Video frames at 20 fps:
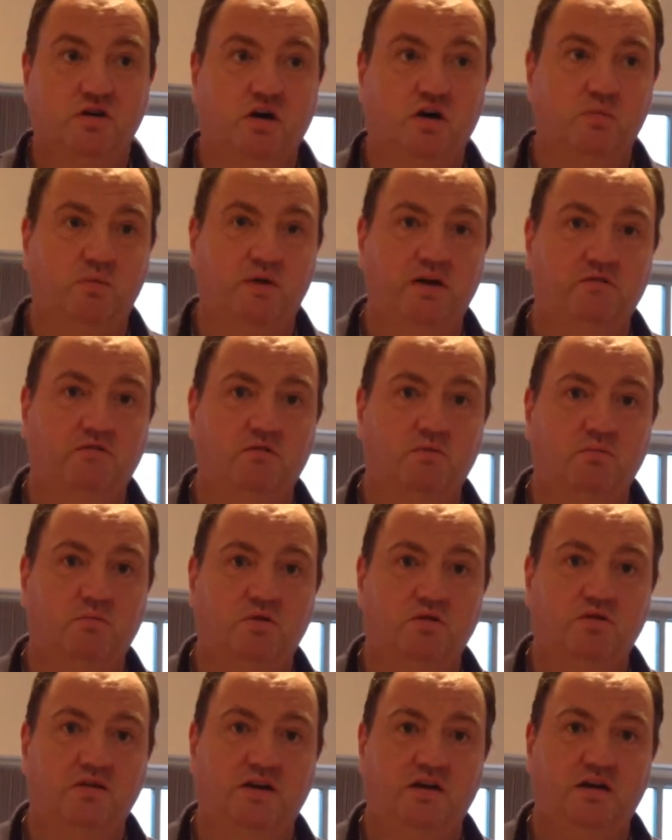Carl Wheeler and
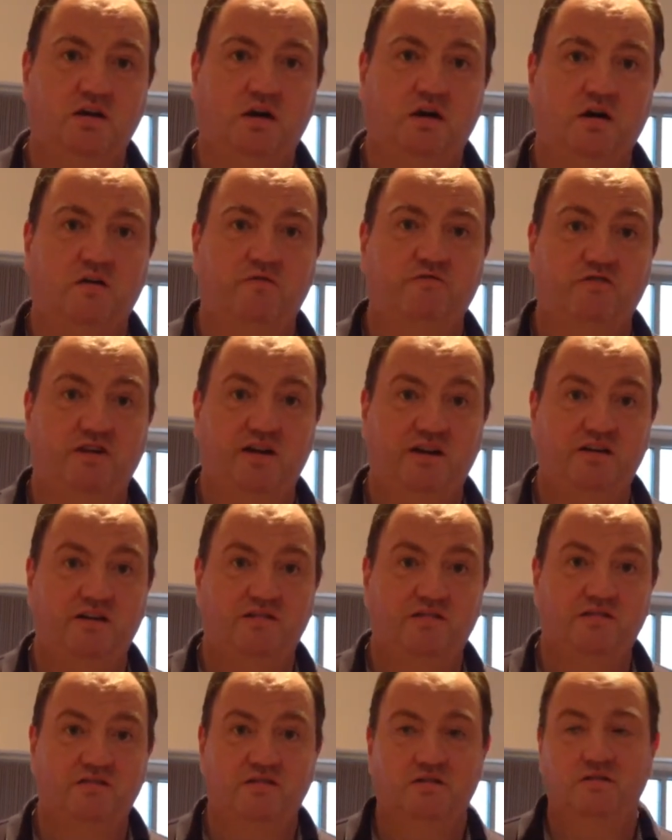Waddy are
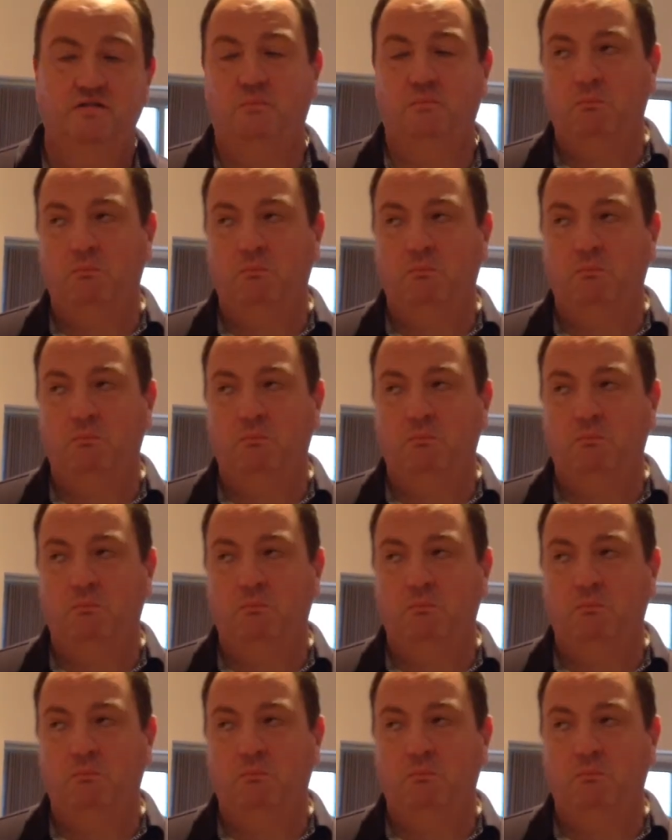friends.